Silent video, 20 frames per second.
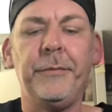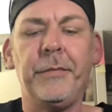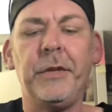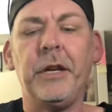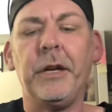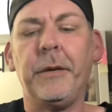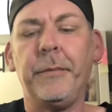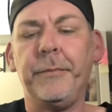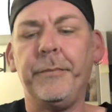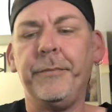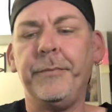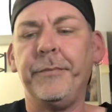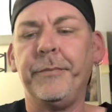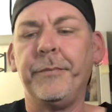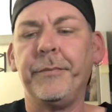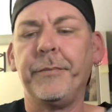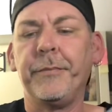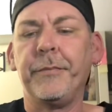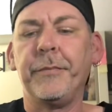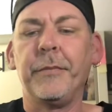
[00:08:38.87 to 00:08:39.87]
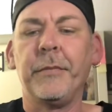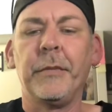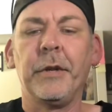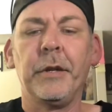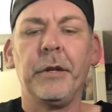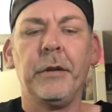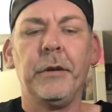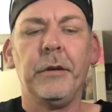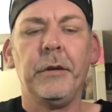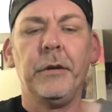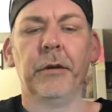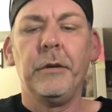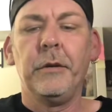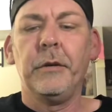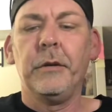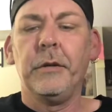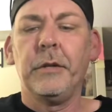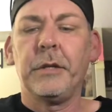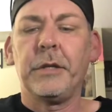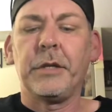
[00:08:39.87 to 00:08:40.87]
Yep.
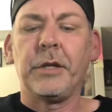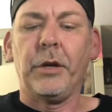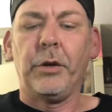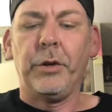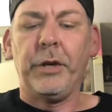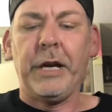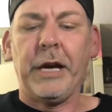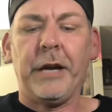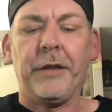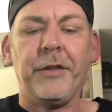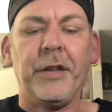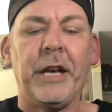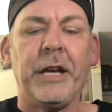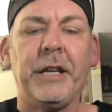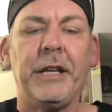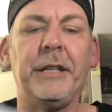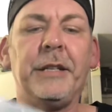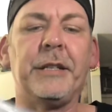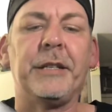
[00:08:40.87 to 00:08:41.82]
So yeah, that is